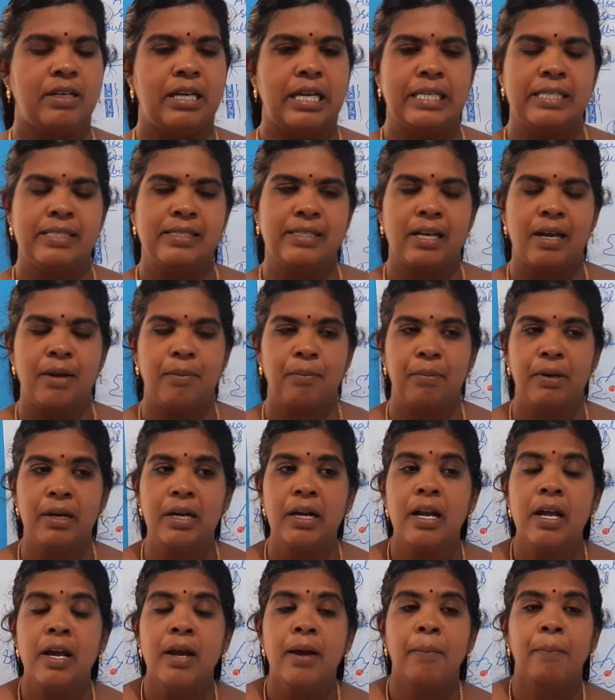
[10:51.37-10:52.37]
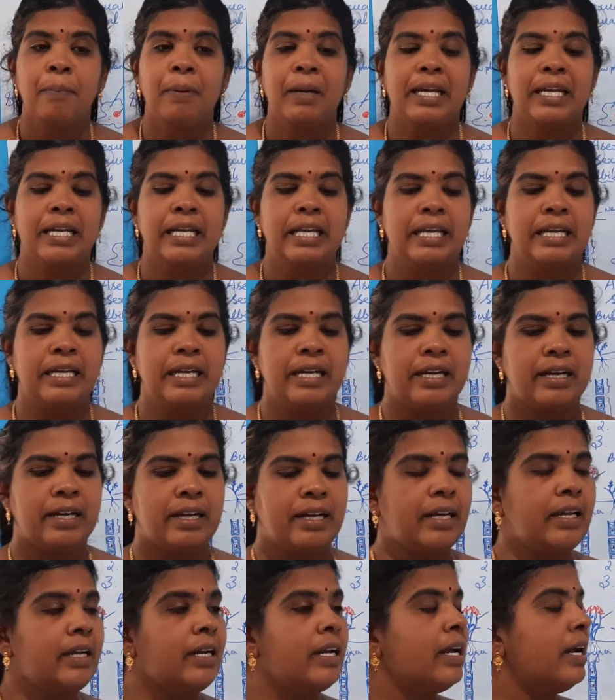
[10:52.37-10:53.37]
example, planaria
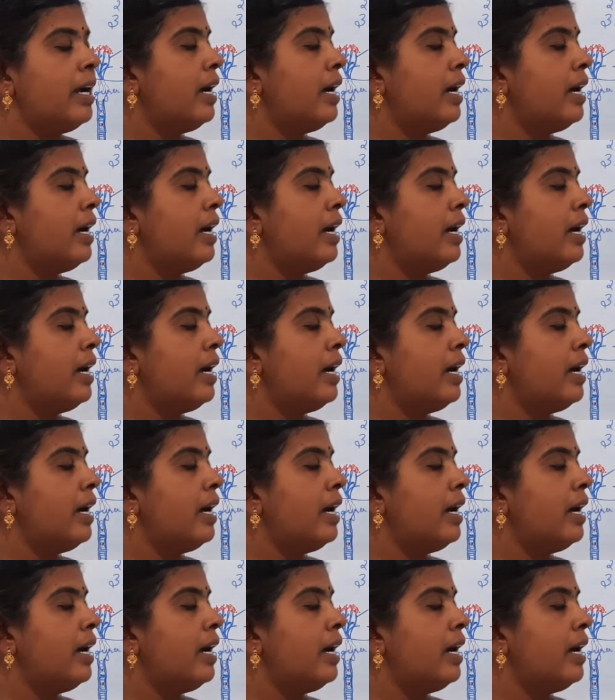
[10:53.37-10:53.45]
and